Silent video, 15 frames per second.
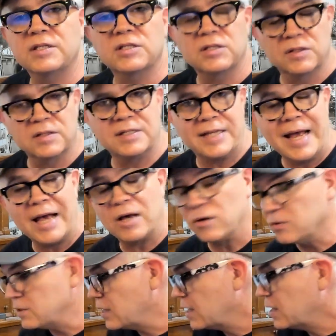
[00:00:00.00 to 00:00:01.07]

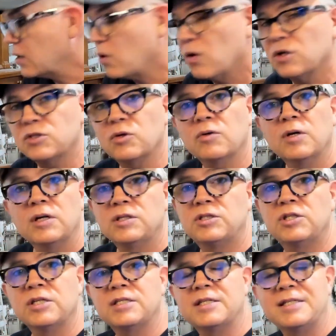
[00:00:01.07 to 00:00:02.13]
sound, also
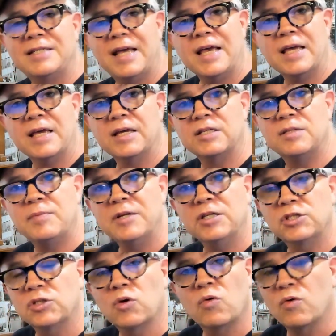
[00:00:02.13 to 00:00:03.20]
just taking
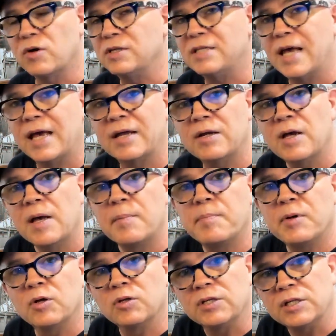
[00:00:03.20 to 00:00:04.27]
diminished chords and
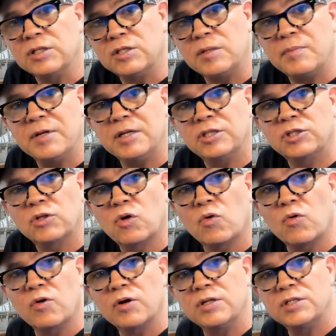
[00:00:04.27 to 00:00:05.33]
building diminished
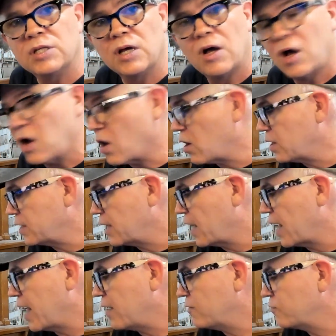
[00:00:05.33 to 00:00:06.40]
chords on
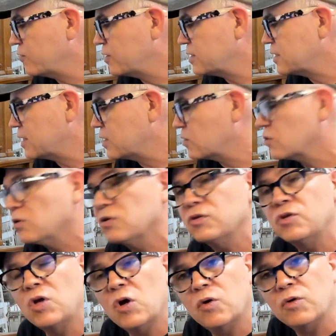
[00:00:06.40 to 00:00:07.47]
every single
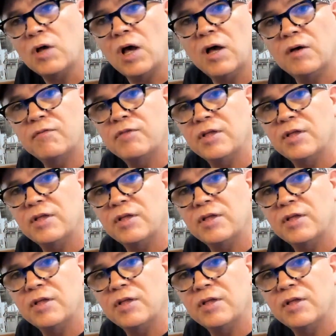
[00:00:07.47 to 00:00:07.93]
note of